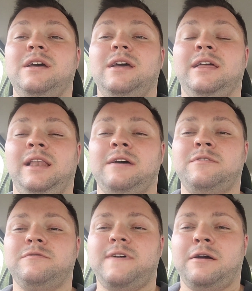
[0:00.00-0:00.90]
In
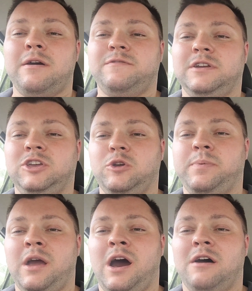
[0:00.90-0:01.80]
11th, I went for
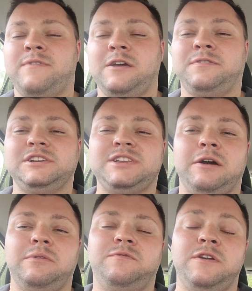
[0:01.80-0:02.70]
QPR. They finished
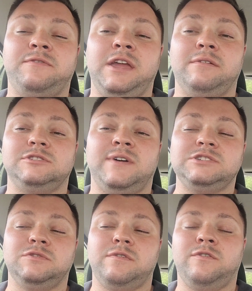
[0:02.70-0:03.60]
down in 15th, so that's
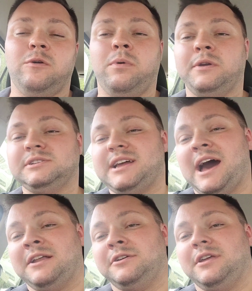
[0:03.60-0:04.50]
another 4 points
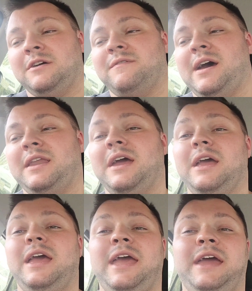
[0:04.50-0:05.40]
added. And then
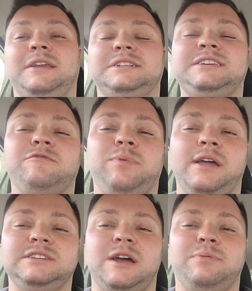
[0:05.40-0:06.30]
in 10th
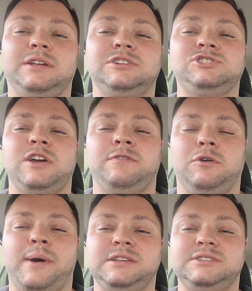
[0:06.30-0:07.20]
place, I predicted
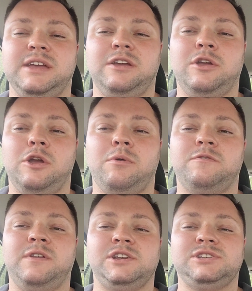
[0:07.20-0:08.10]
Sheffield Wednesday, who
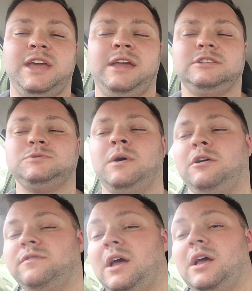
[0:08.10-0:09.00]
finished in
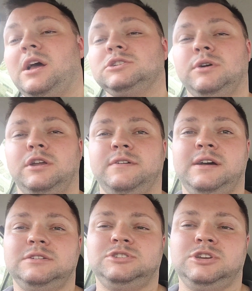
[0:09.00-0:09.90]
12th. So
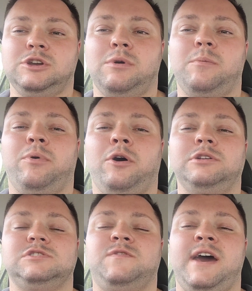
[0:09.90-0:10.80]
another 2
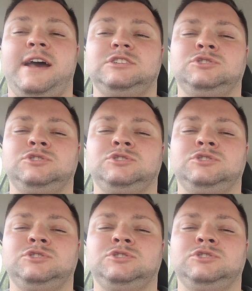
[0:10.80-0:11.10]
points there.